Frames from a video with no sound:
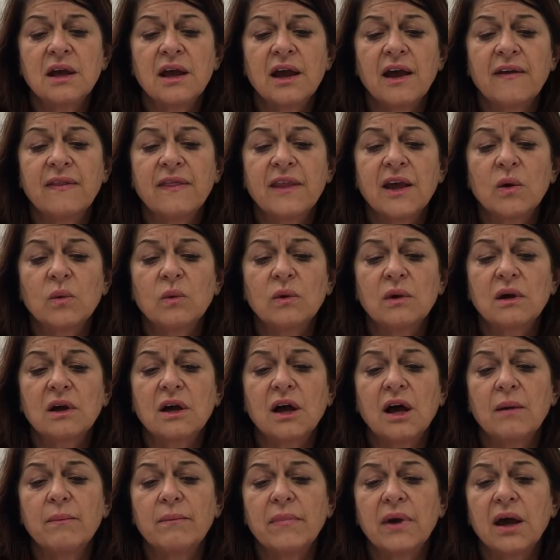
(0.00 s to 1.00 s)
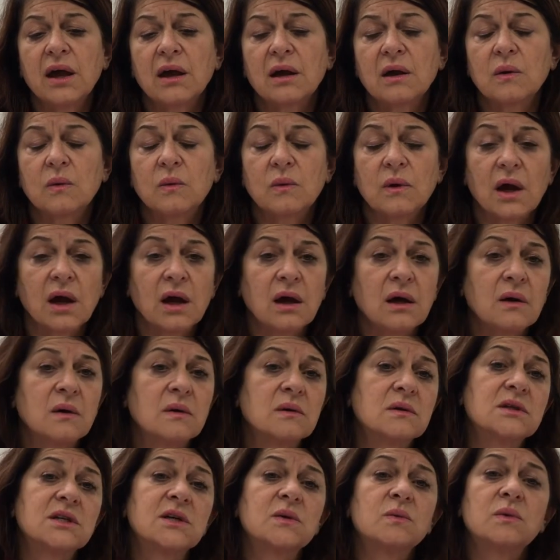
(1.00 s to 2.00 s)
and then we'll come back
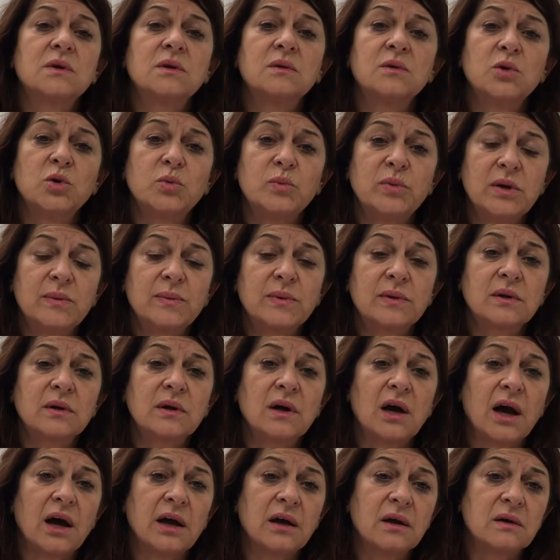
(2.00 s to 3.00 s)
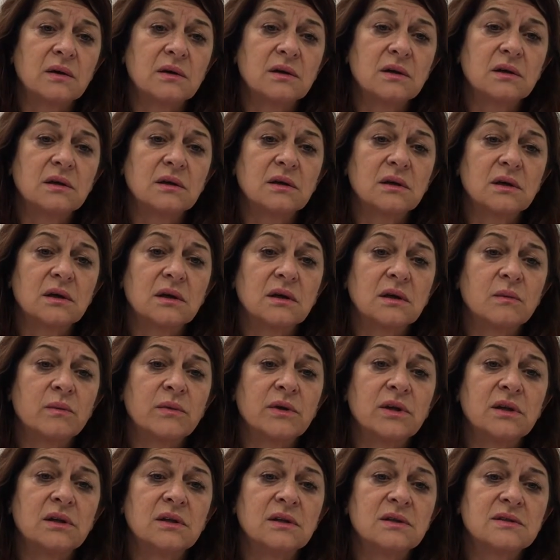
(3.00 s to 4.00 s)
around, and when new people are hired,
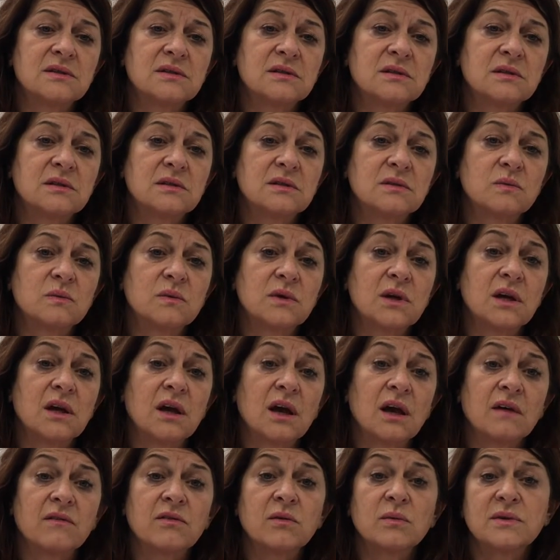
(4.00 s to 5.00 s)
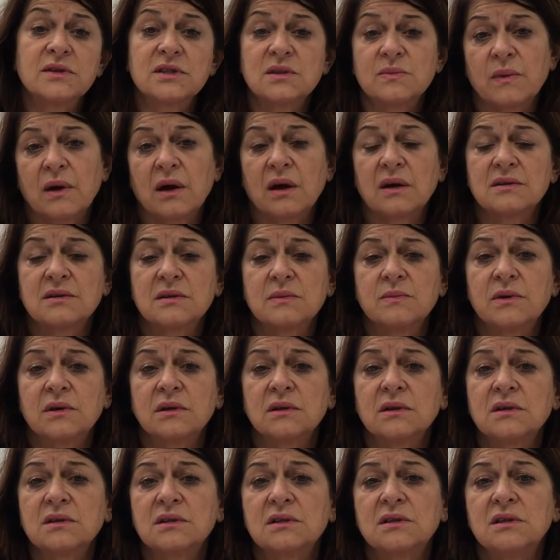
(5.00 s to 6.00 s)
we have a
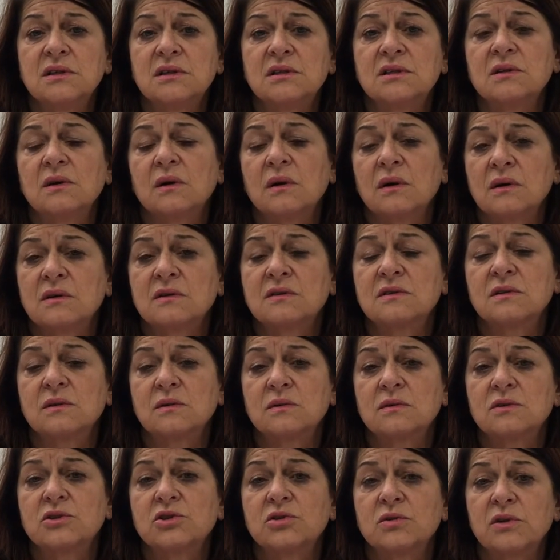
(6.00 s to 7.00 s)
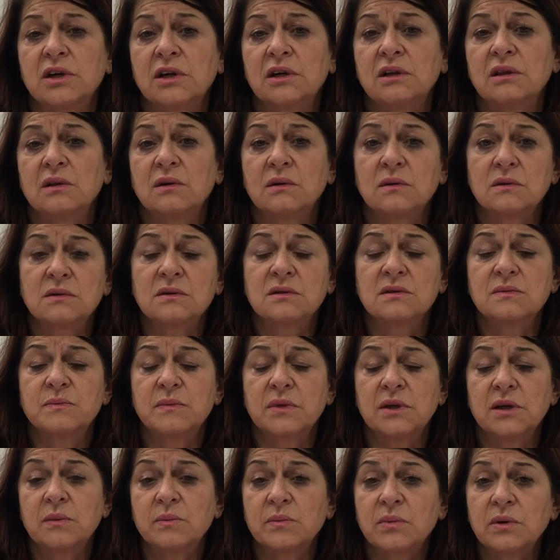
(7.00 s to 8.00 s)
responsibility to also train those
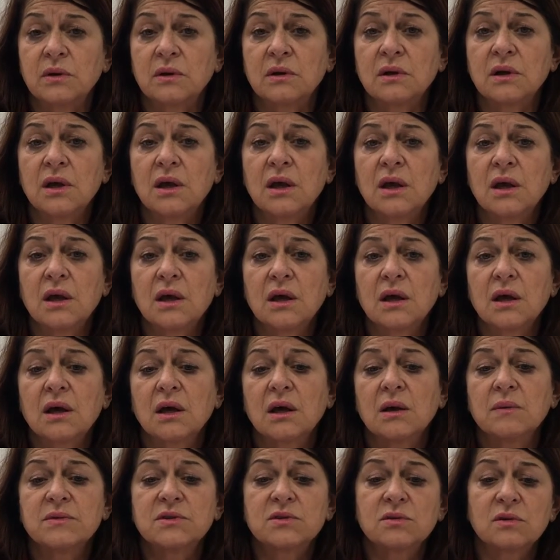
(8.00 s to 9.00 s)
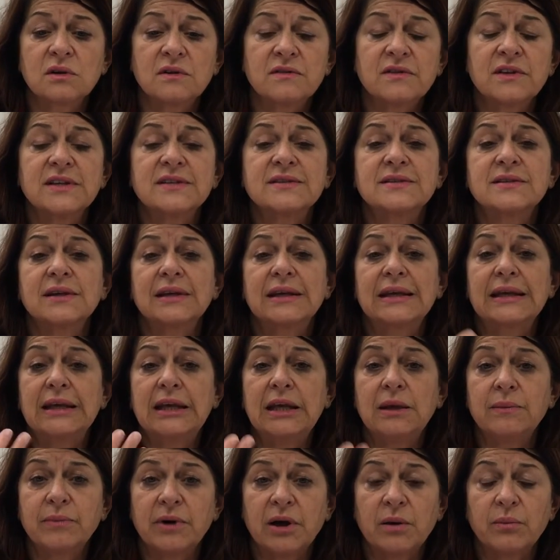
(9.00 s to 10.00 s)
people, sort of this
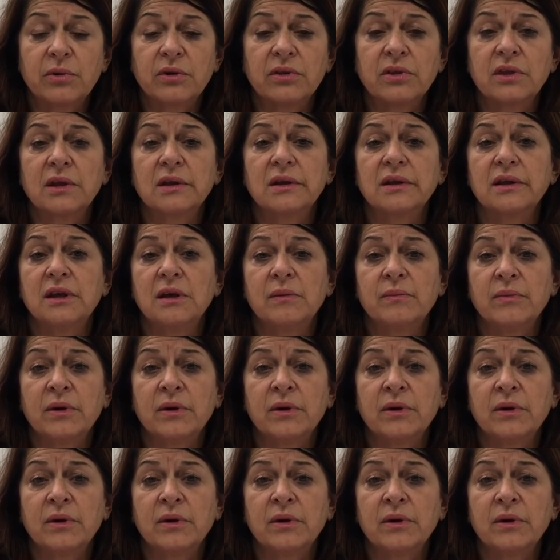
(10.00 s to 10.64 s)
keep up with it